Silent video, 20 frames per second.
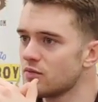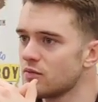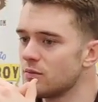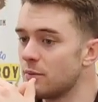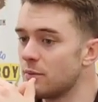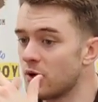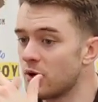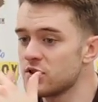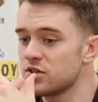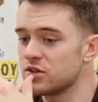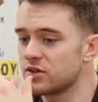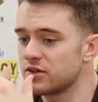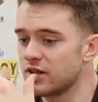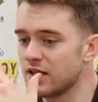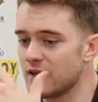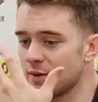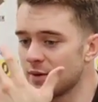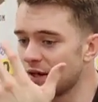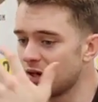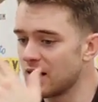
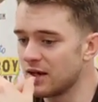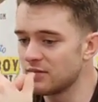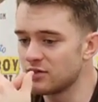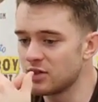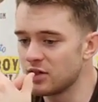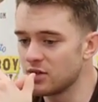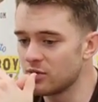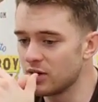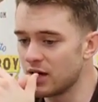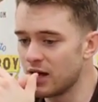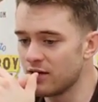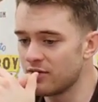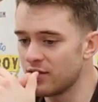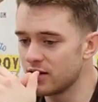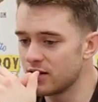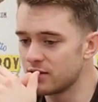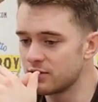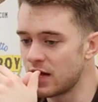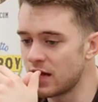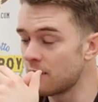Personally, man, I'll tell you what, I've
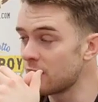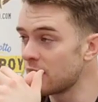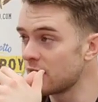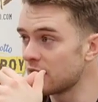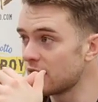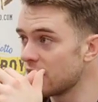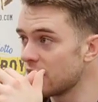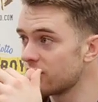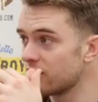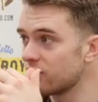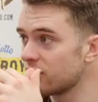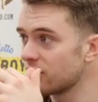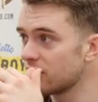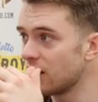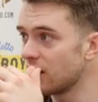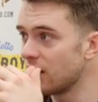had the time of my life.